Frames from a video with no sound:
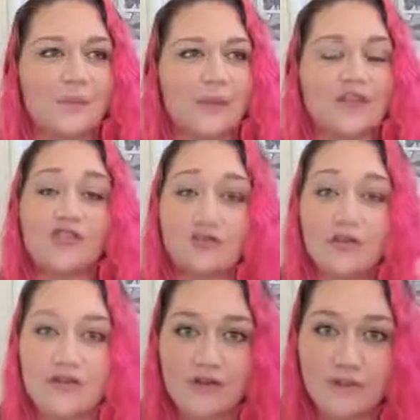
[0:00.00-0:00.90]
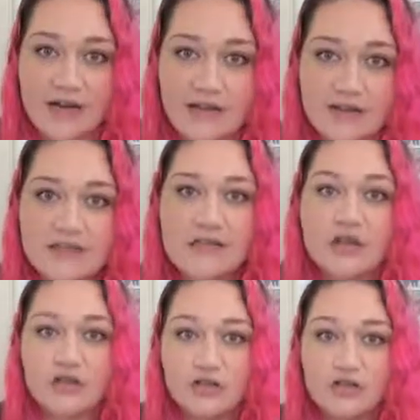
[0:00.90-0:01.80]
screen readers
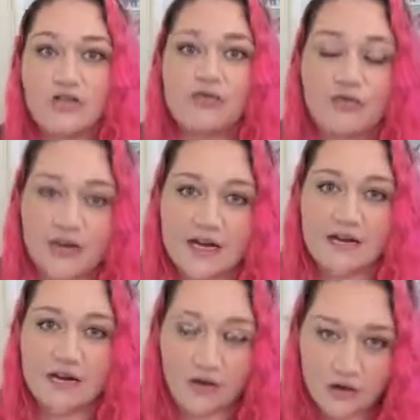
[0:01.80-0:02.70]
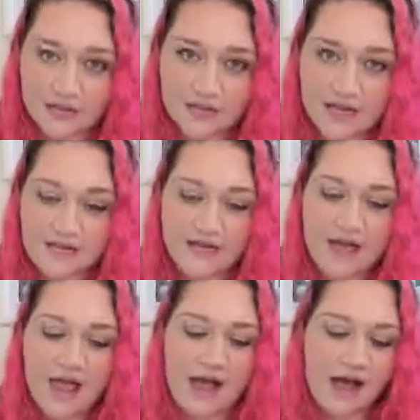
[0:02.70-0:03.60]
to read the content.
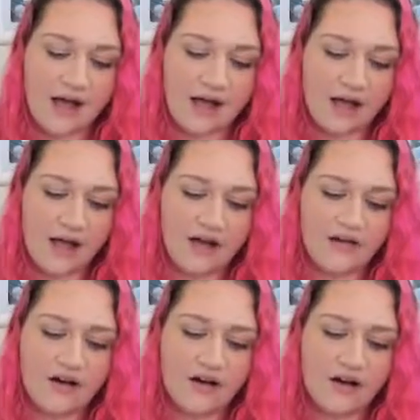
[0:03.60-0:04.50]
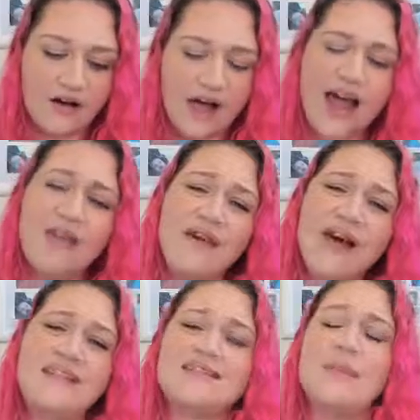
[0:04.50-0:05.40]
And I have
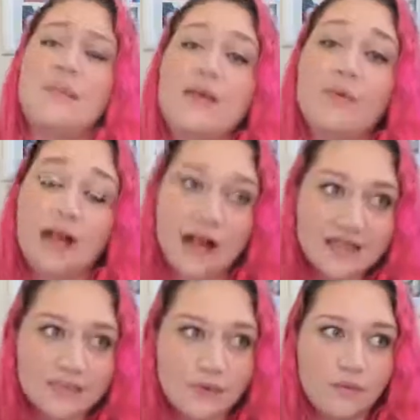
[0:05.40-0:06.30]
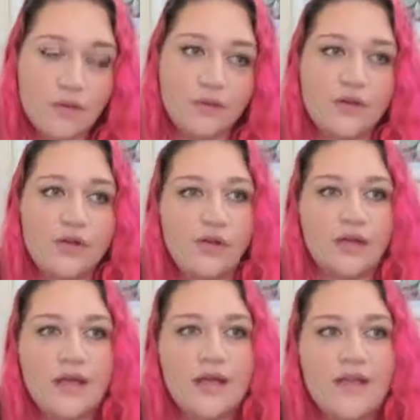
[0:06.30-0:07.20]
had some people ask me, well,
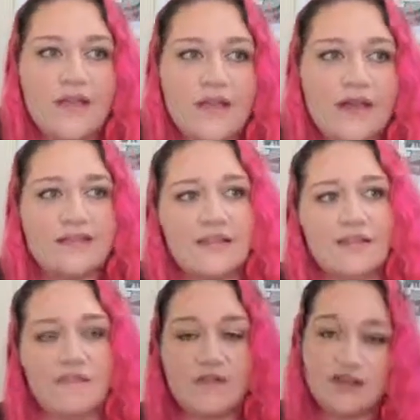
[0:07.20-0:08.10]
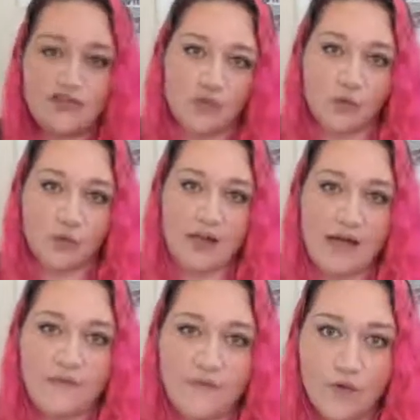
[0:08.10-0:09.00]
that is a visual
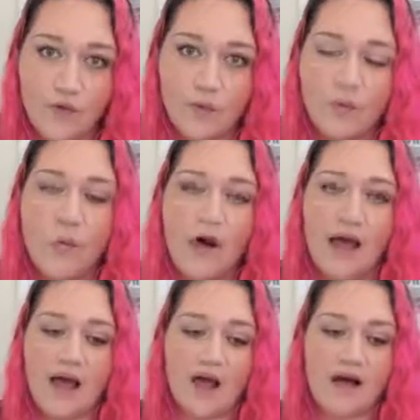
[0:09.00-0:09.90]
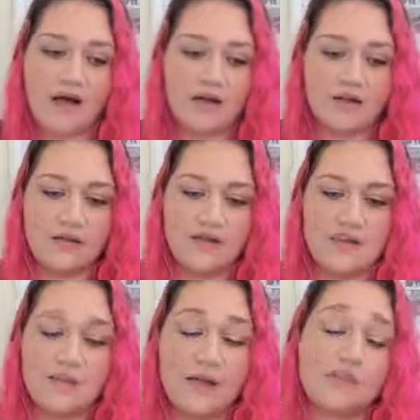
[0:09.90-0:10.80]
platform. Why are
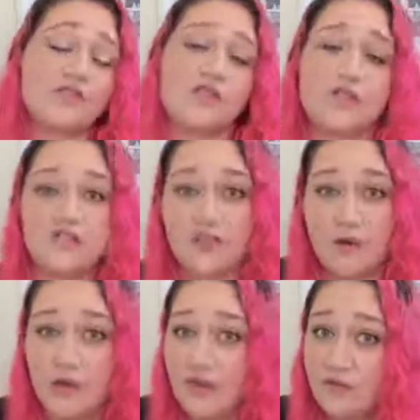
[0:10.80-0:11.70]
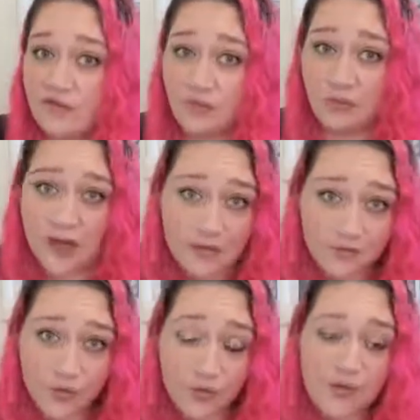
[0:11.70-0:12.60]
these people choosing to be on the visual
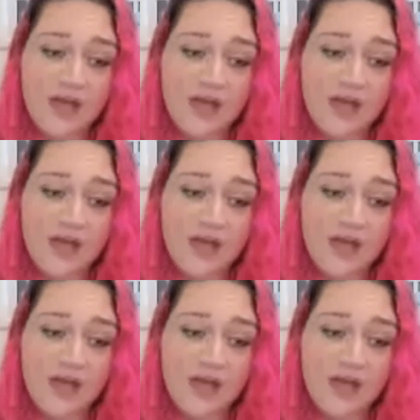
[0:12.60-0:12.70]
platform?